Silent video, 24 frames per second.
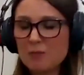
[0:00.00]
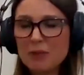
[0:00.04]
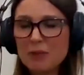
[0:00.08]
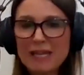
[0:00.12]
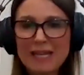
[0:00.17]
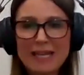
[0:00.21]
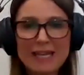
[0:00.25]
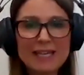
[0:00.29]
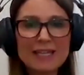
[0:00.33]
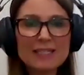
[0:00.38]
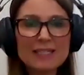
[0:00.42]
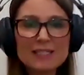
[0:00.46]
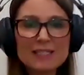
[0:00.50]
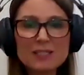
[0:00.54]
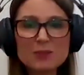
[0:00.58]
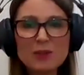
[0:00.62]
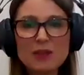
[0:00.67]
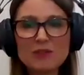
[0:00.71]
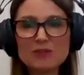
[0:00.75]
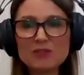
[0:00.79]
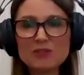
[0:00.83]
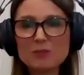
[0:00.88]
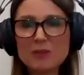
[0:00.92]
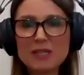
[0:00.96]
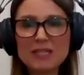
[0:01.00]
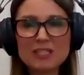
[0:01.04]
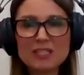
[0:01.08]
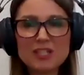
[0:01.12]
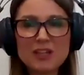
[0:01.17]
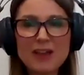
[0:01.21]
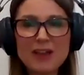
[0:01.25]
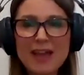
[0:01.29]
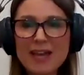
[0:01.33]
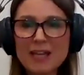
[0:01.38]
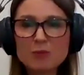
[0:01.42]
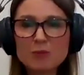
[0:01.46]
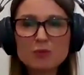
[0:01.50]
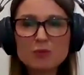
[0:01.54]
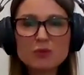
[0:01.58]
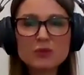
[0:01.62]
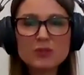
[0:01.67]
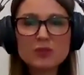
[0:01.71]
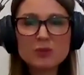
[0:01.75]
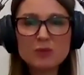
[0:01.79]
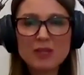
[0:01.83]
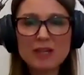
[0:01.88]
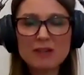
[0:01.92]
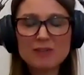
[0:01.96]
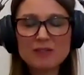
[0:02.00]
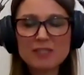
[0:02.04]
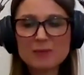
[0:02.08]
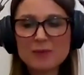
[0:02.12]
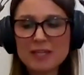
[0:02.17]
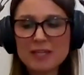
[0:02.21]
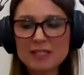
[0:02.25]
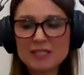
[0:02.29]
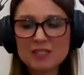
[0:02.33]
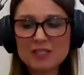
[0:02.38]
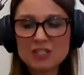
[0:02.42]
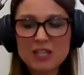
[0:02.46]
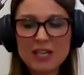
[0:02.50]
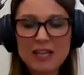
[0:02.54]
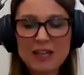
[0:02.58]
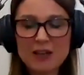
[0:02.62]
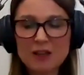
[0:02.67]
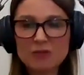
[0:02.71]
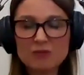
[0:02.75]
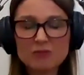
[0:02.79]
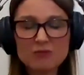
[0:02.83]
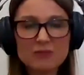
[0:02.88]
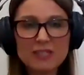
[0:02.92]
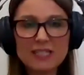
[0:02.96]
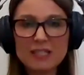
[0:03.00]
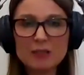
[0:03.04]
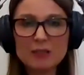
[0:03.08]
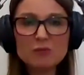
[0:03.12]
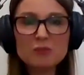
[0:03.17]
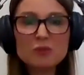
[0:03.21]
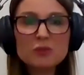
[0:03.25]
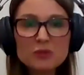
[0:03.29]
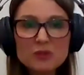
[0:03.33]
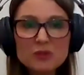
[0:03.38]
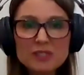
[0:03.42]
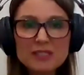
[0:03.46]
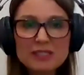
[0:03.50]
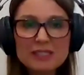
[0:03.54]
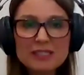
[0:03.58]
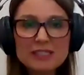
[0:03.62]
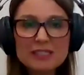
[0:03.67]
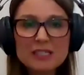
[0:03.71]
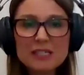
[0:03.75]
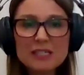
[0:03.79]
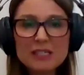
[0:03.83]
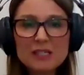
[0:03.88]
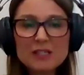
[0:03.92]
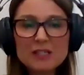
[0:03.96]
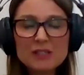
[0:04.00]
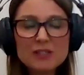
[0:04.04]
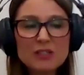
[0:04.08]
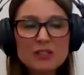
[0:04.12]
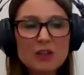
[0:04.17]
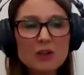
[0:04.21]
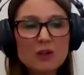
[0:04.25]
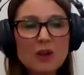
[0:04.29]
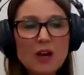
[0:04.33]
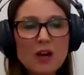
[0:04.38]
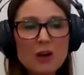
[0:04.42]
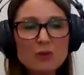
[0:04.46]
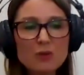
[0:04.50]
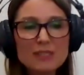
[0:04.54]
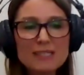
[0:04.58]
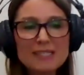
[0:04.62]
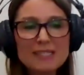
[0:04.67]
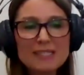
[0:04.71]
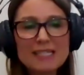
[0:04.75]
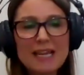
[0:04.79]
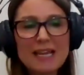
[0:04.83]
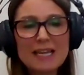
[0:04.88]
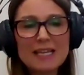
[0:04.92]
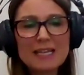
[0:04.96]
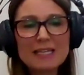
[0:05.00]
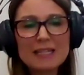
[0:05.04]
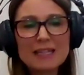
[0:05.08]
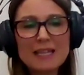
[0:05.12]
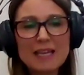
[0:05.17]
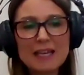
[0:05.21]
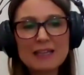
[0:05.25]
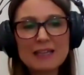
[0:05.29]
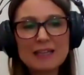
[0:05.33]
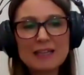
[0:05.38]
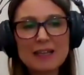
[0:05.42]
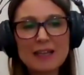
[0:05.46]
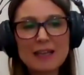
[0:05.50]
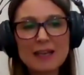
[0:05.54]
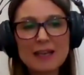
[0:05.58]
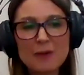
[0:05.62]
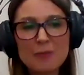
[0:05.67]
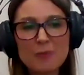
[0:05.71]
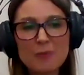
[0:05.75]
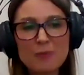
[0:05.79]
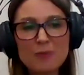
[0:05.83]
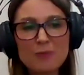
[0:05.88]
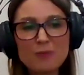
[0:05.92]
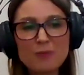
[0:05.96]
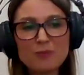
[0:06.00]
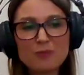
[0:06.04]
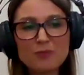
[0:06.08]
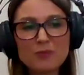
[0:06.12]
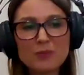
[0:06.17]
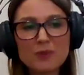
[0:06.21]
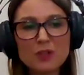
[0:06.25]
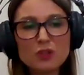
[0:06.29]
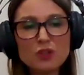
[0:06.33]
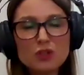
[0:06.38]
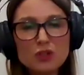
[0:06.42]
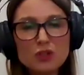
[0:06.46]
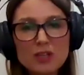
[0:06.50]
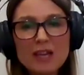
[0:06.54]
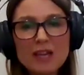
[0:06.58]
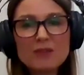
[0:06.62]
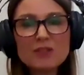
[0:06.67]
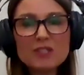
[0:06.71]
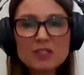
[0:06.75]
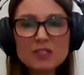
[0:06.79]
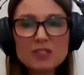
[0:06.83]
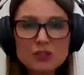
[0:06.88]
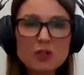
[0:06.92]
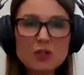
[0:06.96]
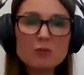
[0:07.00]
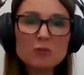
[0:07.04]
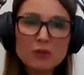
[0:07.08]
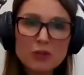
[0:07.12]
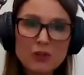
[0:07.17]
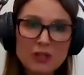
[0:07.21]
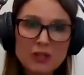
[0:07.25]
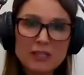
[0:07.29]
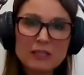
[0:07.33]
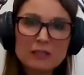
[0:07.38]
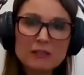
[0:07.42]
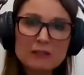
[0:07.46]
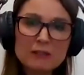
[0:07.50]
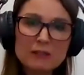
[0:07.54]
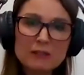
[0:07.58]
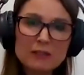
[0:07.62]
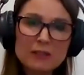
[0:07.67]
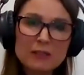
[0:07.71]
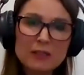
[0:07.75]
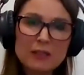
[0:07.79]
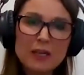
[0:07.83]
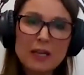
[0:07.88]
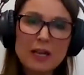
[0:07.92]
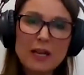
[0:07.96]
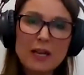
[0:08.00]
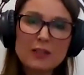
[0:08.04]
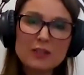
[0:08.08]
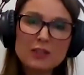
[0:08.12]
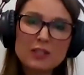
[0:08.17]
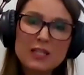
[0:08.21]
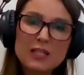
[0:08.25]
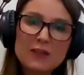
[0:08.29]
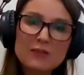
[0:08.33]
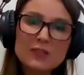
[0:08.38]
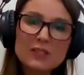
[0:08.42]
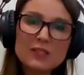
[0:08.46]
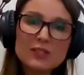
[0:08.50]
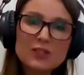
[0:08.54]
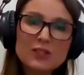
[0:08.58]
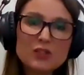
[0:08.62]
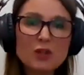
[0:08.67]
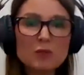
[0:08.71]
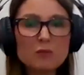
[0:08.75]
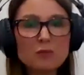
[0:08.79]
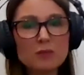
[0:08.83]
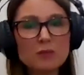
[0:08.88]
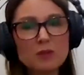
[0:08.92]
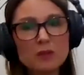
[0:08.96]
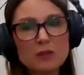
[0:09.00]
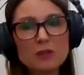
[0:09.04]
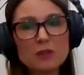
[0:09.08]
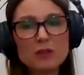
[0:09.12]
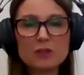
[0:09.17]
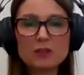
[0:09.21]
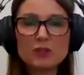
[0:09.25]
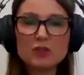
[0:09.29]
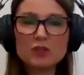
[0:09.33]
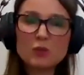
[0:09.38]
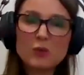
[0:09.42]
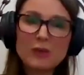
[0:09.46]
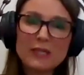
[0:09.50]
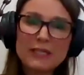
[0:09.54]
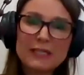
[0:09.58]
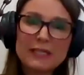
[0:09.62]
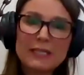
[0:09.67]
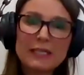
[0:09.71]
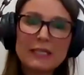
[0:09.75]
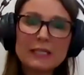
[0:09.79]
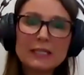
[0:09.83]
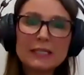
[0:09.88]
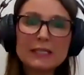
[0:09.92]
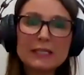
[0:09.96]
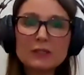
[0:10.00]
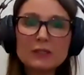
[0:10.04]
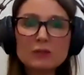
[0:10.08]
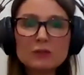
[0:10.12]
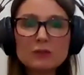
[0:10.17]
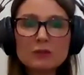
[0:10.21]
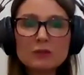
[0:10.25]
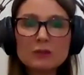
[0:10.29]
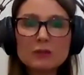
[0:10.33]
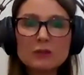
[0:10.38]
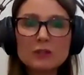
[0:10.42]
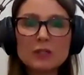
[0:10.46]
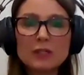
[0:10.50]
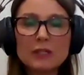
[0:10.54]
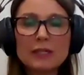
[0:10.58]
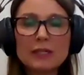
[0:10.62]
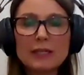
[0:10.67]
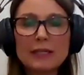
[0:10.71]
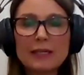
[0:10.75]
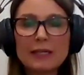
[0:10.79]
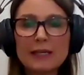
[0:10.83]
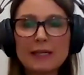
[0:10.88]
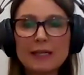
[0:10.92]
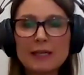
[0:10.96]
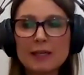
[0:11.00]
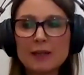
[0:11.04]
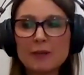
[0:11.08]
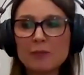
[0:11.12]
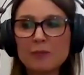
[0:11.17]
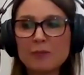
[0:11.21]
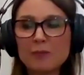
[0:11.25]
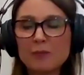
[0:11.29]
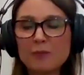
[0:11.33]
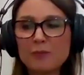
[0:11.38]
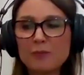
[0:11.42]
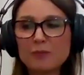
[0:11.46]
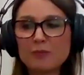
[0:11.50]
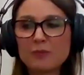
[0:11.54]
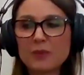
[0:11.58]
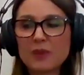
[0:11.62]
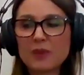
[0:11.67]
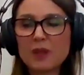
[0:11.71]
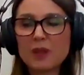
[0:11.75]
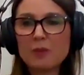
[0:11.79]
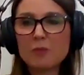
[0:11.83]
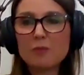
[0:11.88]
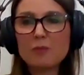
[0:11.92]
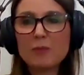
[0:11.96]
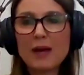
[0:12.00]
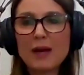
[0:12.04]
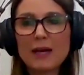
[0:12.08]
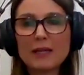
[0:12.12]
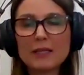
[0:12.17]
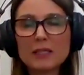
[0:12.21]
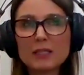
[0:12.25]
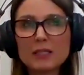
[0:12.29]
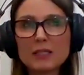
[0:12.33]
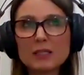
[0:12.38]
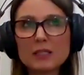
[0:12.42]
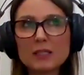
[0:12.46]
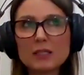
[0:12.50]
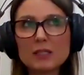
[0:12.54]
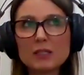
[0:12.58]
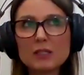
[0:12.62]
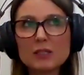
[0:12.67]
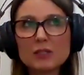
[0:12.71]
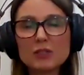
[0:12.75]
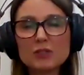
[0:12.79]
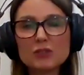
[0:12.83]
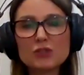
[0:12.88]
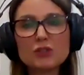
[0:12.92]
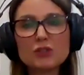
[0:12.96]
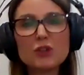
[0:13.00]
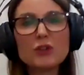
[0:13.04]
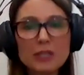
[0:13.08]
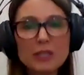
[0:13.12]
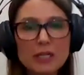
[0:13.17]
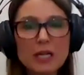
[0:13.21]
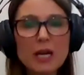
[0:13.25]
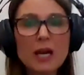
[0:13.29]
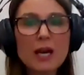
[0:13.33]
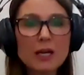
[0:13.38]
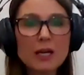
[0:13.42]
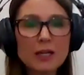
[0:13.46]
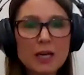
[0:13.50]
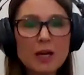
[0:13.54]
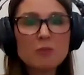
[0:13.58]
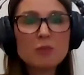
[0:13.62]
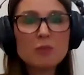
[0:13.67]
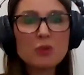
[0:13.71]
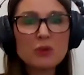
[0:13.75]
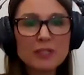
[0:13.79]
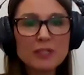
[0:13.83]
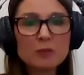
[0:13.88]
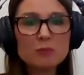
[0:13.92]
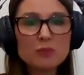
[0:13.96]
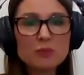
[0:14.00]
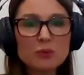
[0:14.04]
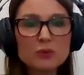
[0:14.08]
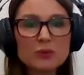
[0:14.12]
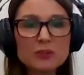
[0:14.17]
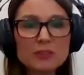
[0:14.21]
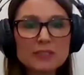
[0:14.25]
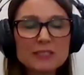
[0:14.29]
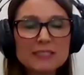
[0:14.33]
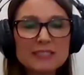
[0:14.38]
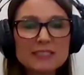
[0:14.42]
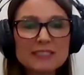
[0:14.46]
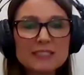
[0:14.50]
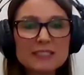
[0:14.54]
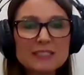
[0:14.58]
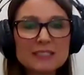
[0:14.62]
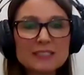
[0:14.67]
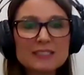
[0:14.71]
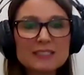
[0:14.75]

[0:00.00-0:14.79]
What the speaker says: plants, we have to manage our animals, and we have to manage our inputs. So I would say that you never stop learning and you never stop tweaking a little, but don't get hung up on inputs.